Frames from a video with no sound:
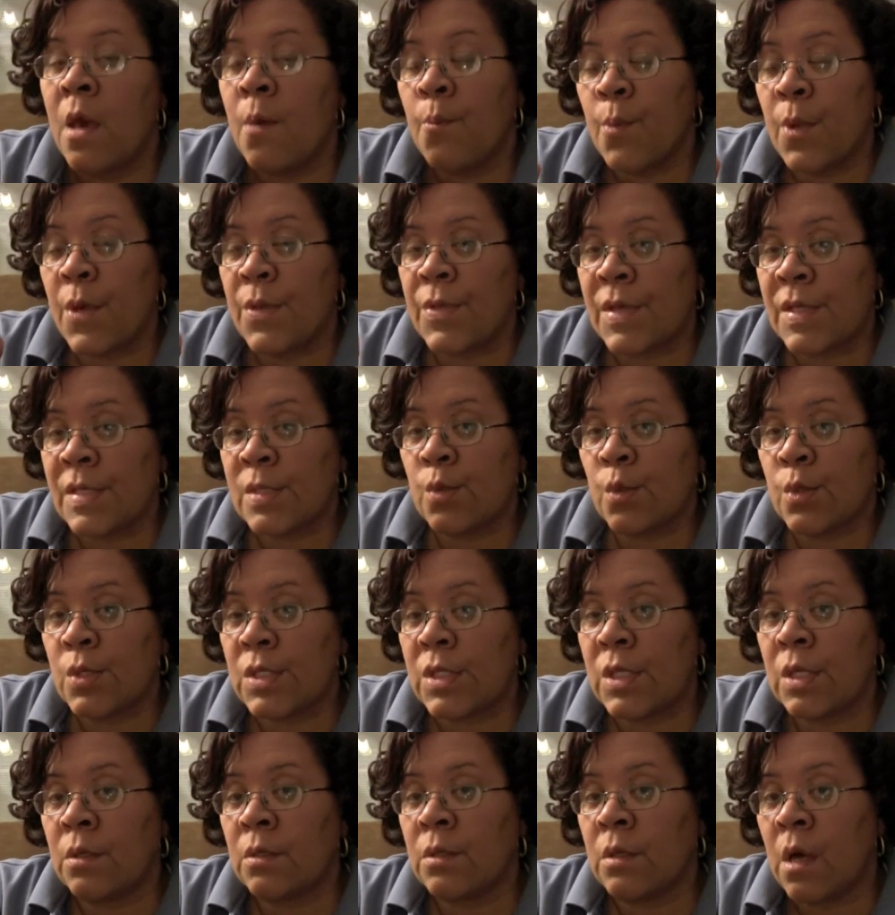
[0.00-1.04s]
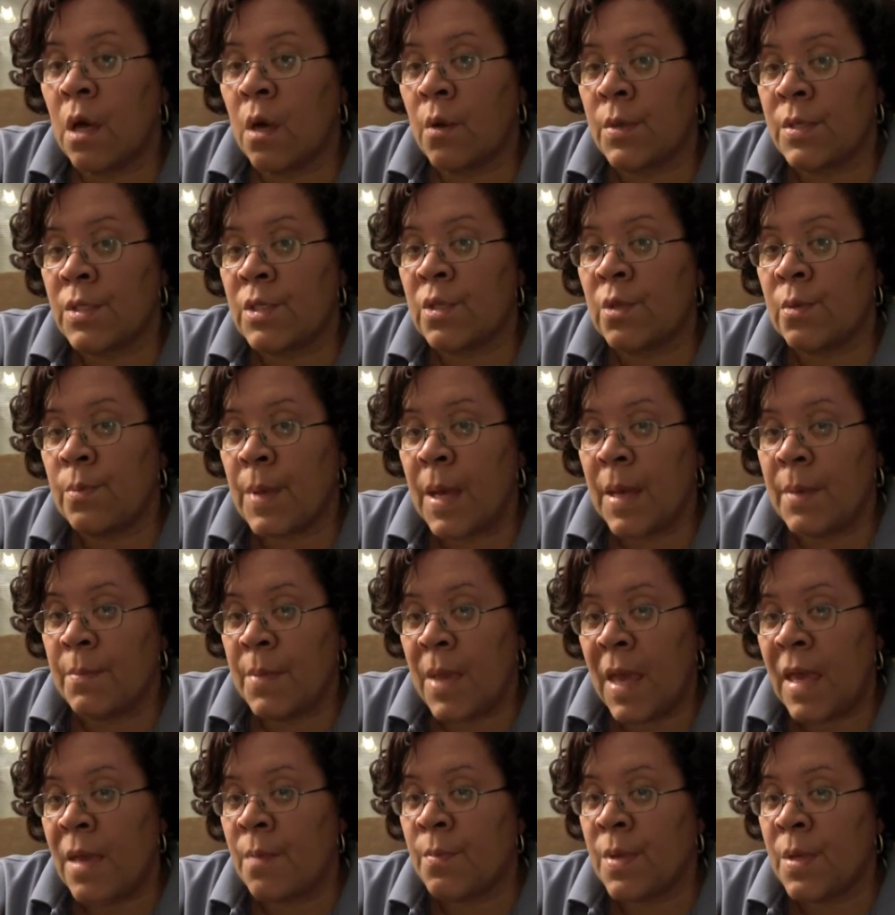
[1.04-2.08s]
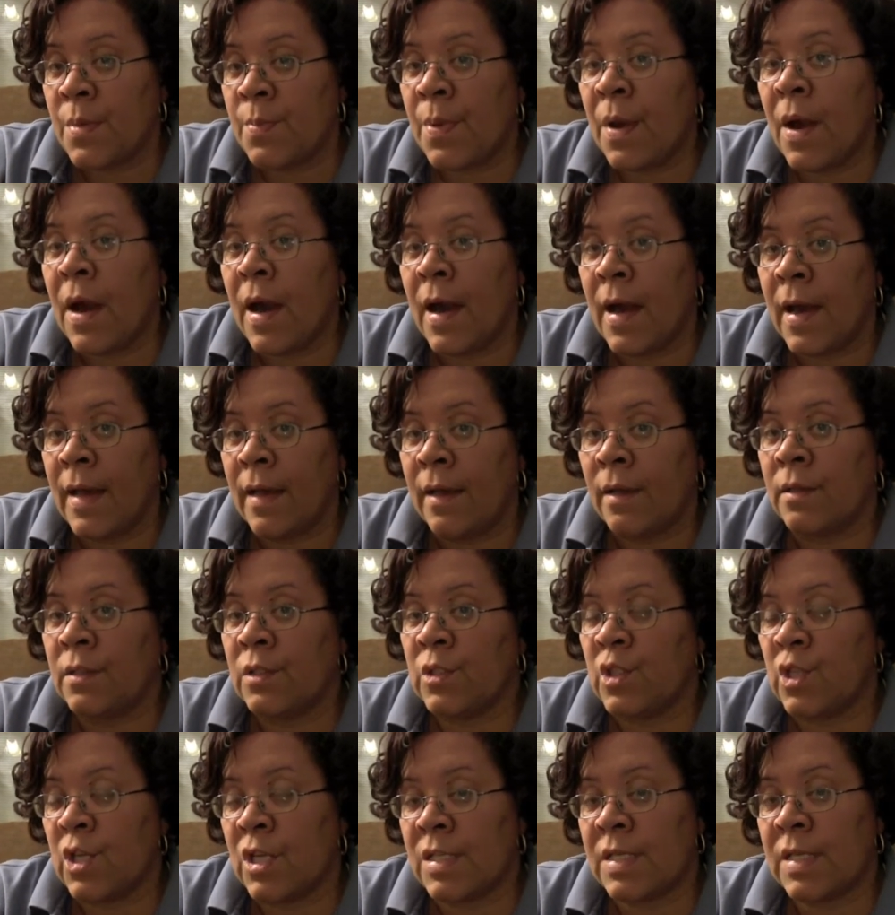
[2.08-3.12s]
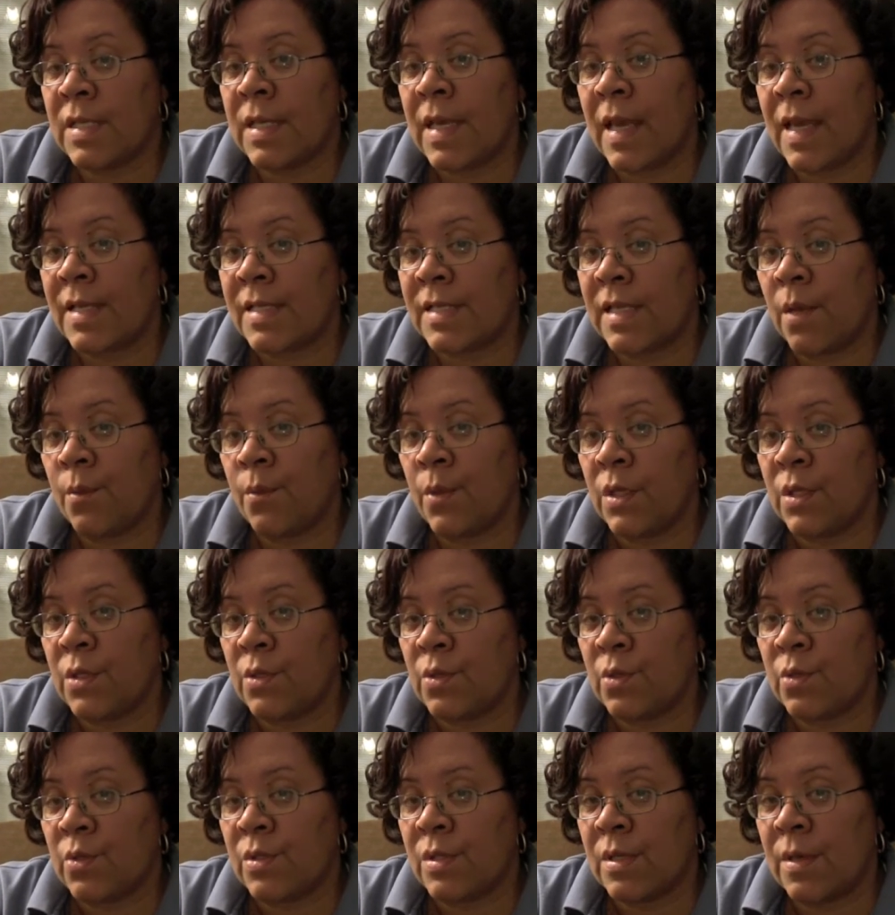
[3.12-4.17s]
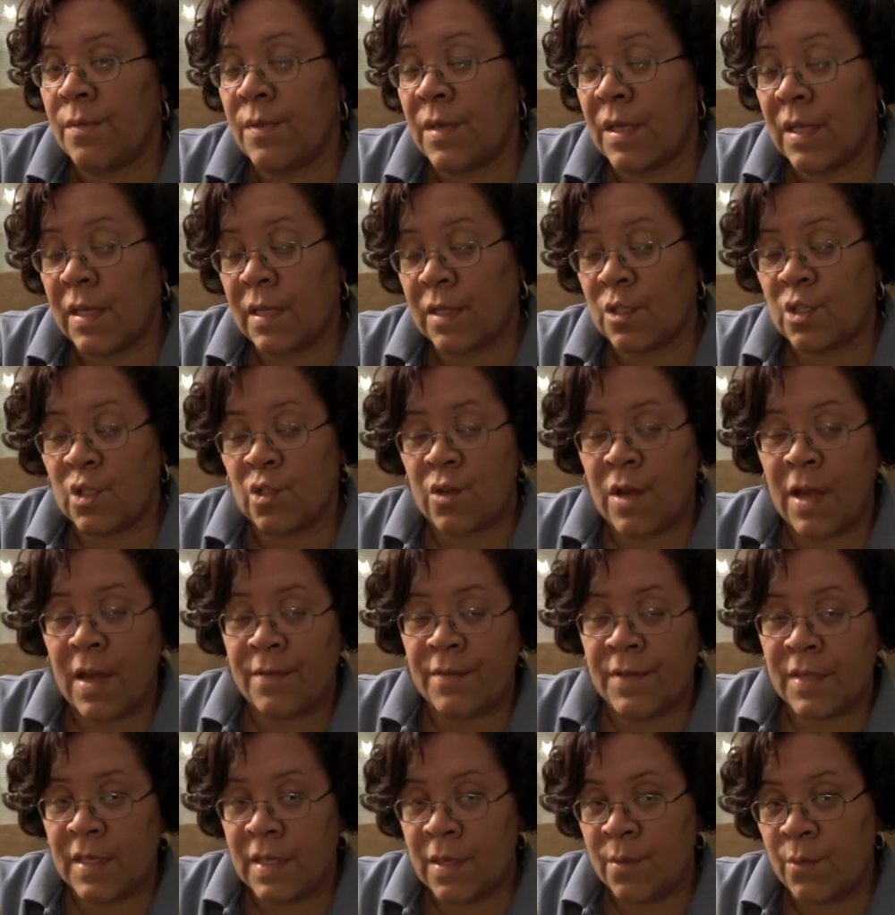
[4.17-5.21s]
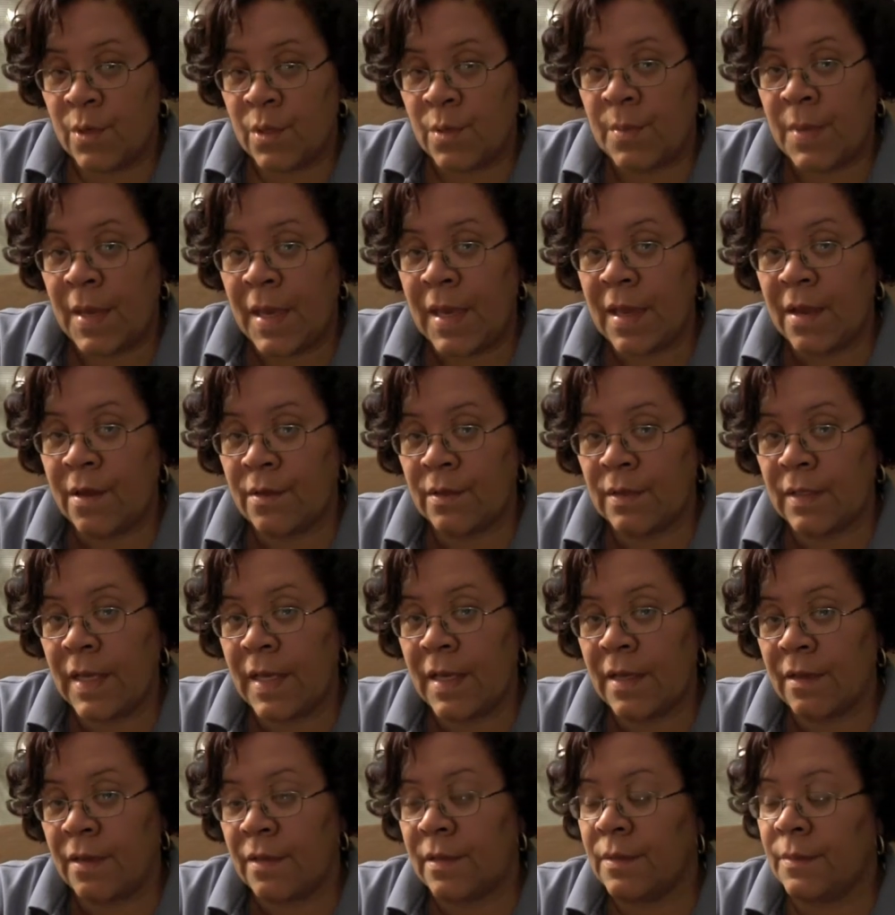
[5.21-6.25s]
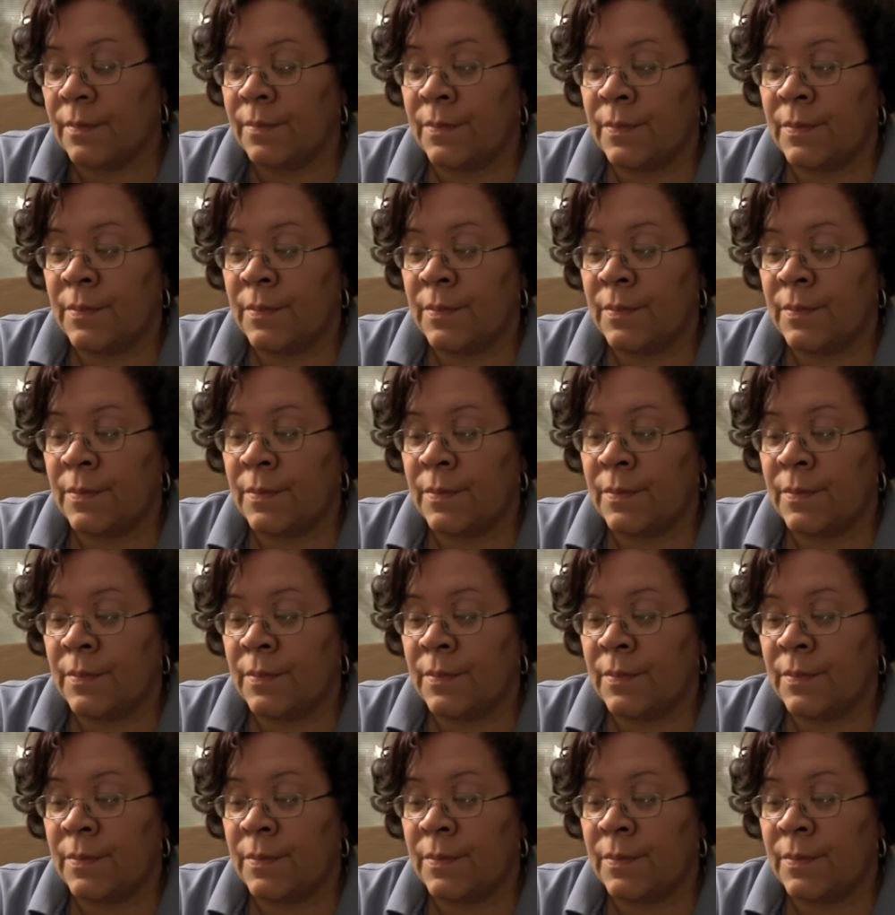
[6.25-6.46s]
But this will still go into my maybe pile just in case I want to do something extravagant with my hair later.